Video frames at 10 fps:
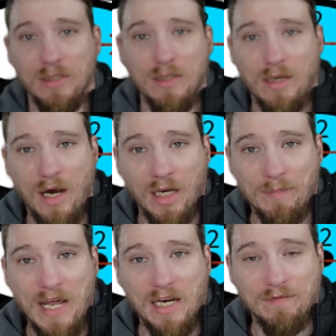
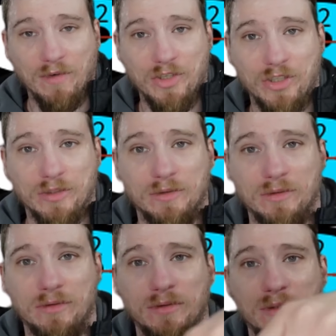automatic version.
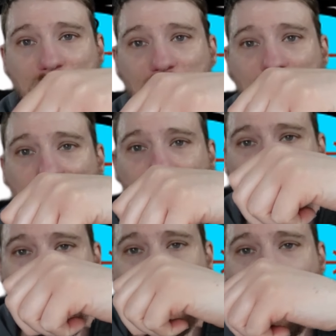
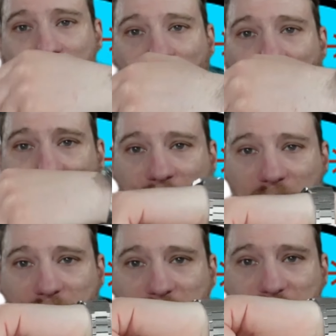Very light,
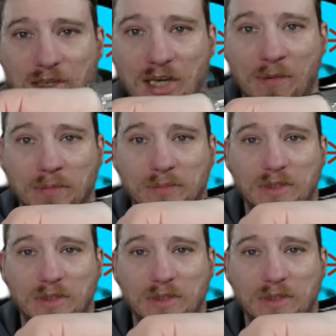slim.